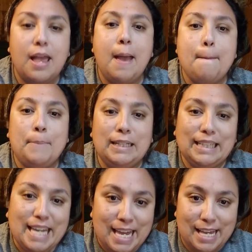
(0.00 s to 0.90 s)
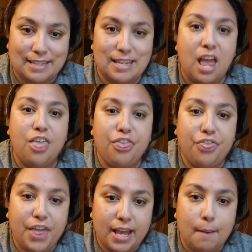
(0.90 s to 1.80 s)
Please
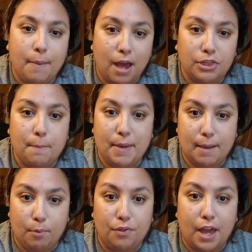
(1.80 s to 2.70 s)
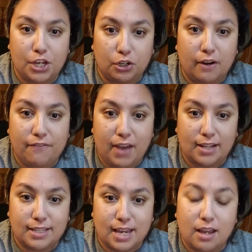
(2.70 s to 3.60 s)
think about the people that you're
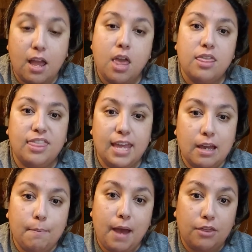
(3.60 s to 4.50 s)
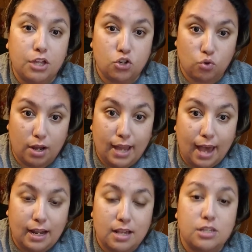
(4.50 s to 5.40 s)
affecting. Think about the drug
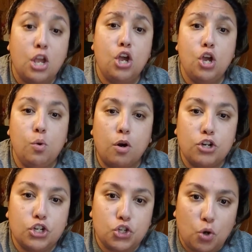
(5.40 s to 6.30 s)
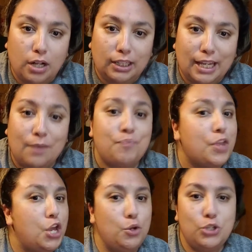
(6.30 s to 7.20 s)
addicts who are struggling,
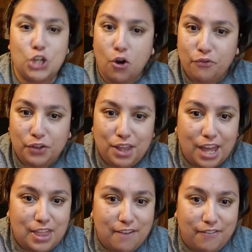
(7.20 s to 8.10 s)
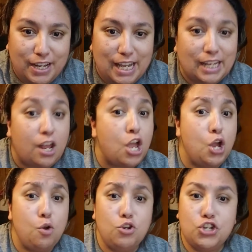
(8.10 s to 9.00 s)
who don't feel like they fit in,
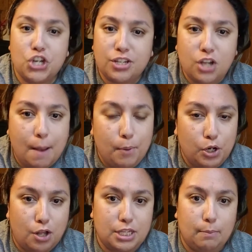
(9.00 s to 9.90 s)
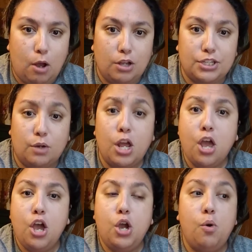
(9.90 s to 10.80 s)
who just got put on Suboxone,
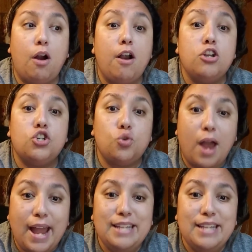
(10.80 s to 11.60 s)
who are trying to